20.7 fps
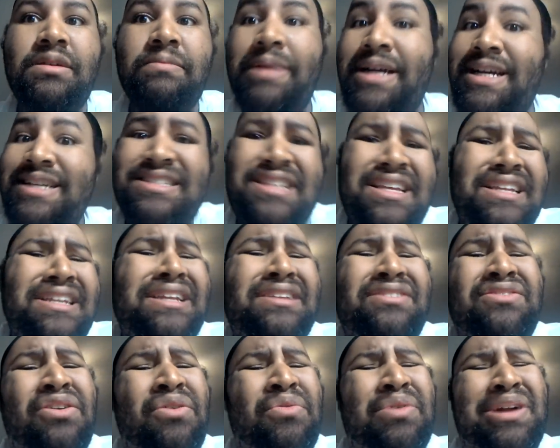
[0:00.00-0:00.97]
Because they
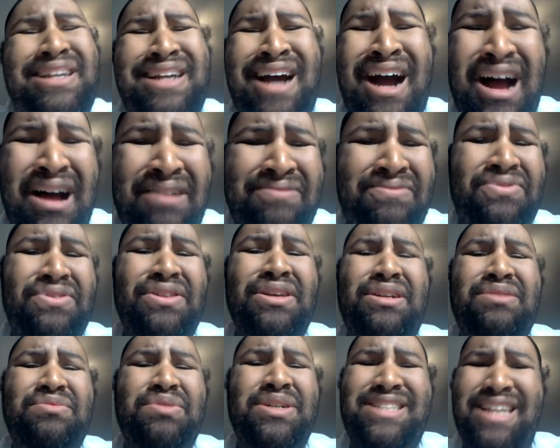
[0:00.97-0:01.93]
didn't know what
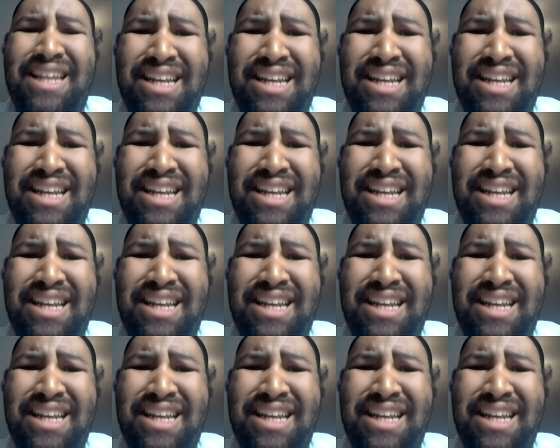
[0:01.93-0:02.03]
conflict was.